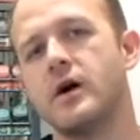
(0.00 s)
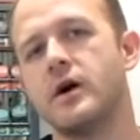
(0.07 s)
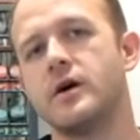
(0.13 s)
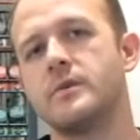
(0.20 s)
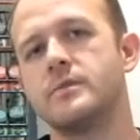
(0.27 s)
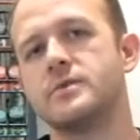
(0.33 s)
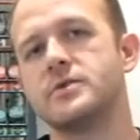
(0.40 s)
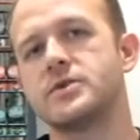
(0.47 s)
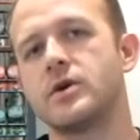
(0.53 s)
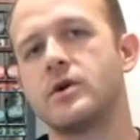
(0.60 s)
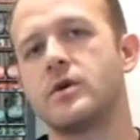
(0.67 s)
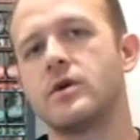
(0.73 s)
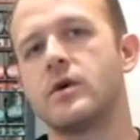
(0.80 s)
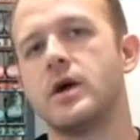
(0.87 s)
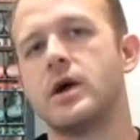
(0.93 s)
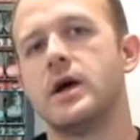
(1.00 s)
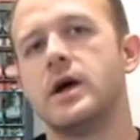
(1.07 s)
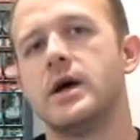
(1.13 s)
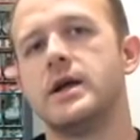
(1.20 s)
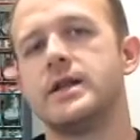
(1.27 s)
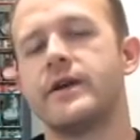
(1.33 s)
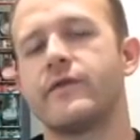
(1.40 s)
So
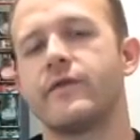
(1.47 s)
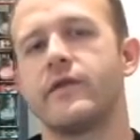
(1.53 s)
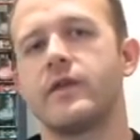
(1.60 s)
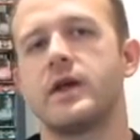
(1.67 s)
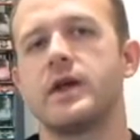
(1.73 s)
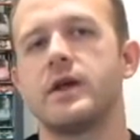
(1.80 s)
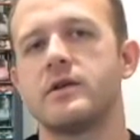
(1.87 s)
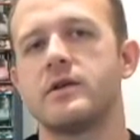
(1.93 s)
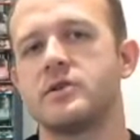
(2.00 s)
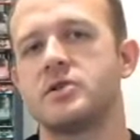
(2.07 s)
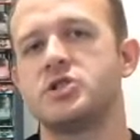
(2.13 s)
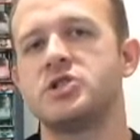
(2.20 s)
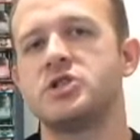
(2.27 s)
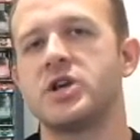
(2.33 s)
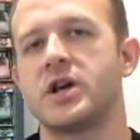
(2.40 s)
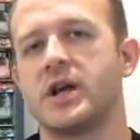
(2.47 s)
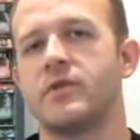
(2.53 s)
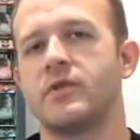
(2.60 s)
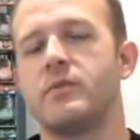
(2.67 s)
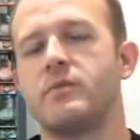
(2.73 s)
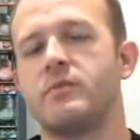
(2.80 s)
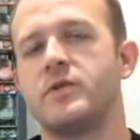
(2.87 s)
definitely check out
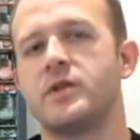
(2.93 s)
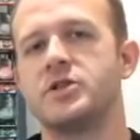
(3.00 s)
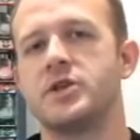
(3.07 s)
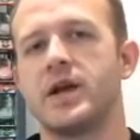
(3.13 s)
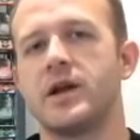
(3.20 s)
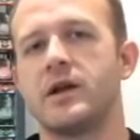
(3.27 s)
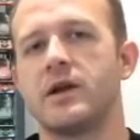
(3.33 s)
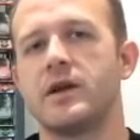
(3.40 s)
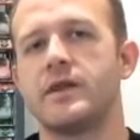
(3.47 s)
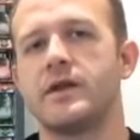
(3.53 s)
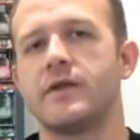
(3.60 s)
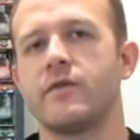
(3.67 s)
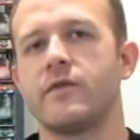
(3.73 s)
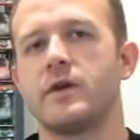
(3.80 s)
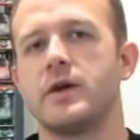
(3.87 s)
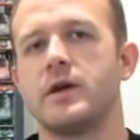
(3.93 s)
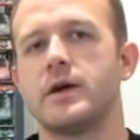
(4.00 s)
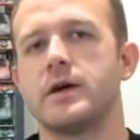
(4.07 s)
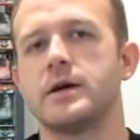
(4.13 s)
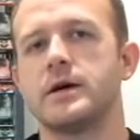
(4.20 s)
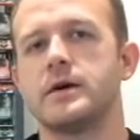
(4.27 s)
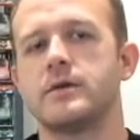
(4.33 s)
the channel. I definitely
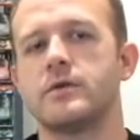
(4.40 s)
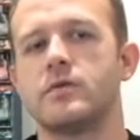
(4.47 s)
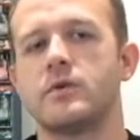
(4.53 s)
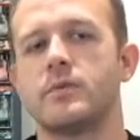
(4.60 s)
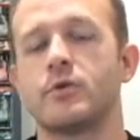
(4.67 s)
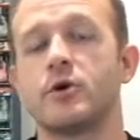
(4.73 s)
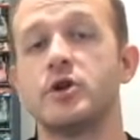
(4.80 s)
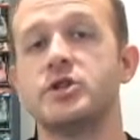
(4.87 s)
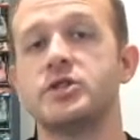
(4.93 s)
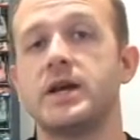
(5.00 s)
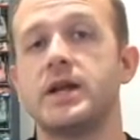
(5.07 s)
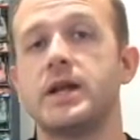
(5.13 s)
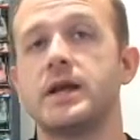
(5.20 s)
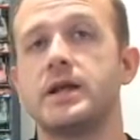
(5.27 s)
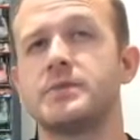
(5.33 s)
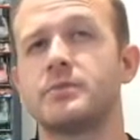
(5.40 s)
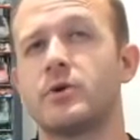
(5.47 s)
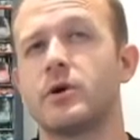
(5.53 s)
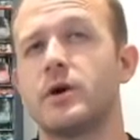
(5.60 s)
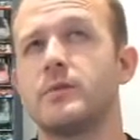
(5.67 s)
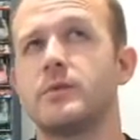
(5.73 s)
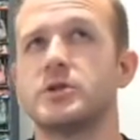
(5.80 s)
would appreciate it. It's
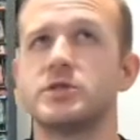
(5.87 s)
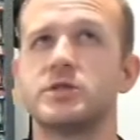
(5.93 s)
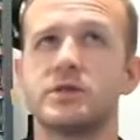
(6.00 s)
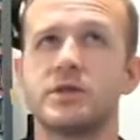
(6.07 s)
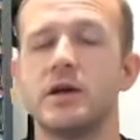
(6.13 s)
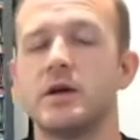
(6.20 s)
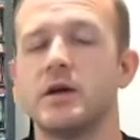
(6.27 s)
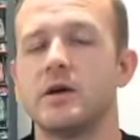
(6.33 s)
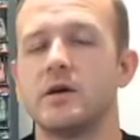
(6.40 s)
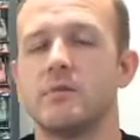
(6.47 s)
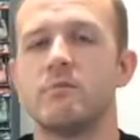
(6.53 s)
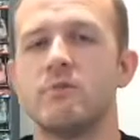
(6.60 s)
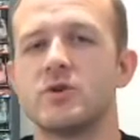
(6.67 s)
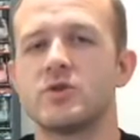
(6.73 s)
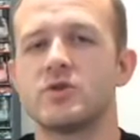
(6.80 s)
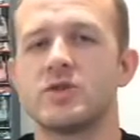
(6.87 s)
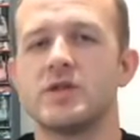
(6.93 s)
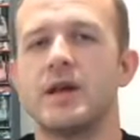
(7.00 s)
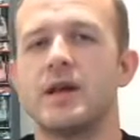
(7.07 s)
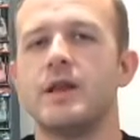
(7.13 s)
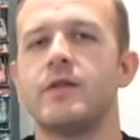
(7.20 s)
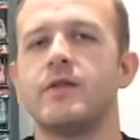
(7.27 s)
pretty much mostly
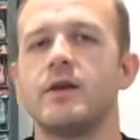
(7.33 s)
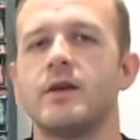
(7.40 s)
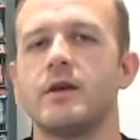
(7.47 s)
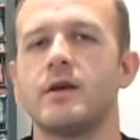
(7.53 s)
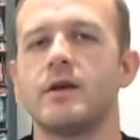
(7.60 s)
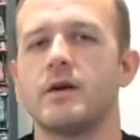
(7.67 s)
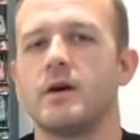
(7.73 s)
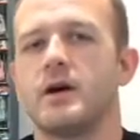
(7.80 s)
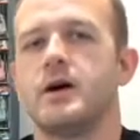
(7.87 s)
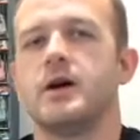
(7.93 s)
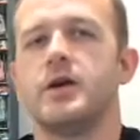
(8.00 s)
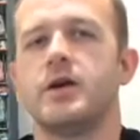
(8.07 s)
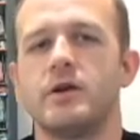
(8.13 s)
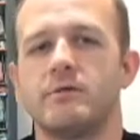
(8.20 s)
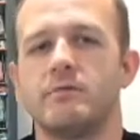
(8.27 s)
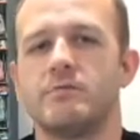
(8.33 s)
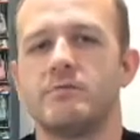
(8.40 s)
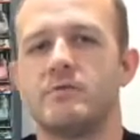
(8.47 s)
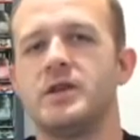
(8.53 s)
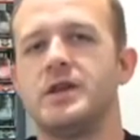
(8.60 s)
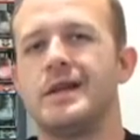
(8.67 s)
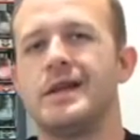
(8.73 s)
anything,
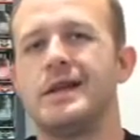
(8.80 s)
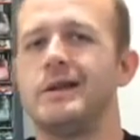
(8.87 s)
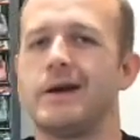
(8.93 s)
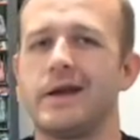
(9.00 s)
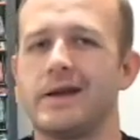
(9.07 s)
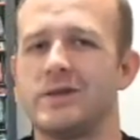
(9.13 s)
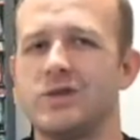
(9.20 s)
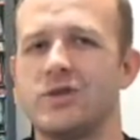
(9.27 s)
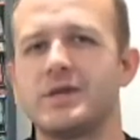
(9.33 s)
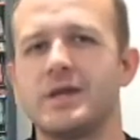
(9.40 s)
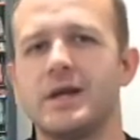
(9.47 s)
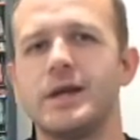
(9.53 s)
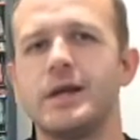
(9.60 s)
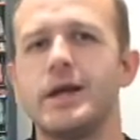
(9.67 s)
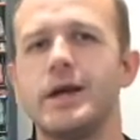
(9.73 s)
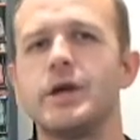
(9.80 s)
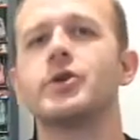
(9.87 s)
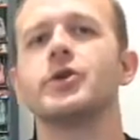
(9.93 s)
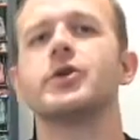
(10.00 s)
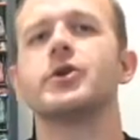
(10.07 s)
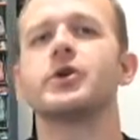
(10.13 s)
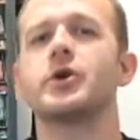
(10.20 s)
I guess you could say, geek,
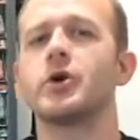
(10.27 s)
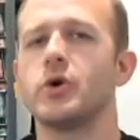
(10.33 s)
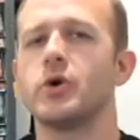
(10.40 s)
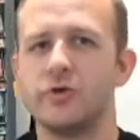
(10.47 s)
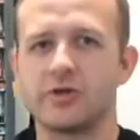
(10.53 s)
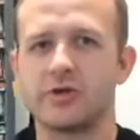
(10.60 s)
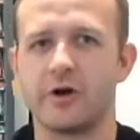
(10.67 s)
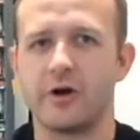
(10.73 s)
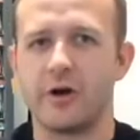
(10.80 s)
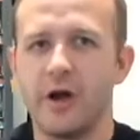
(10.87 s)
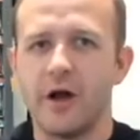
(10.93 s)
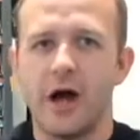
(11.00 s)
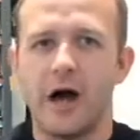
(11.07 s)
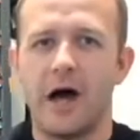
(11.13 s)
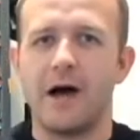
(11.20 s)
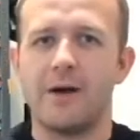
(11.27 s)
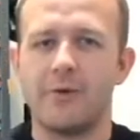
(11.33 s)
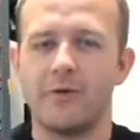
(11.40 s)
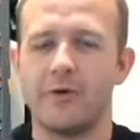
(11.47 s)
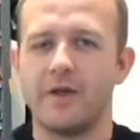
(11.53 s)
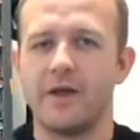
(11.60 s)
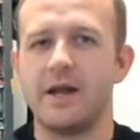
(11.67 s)
nerd, culture, hobby
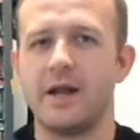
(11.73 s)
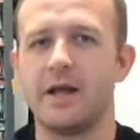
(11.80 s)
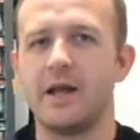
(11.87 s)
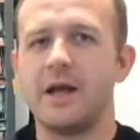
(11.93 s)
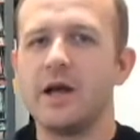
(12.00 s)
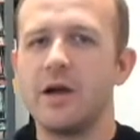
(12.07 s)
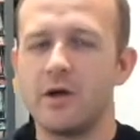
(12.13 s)
related.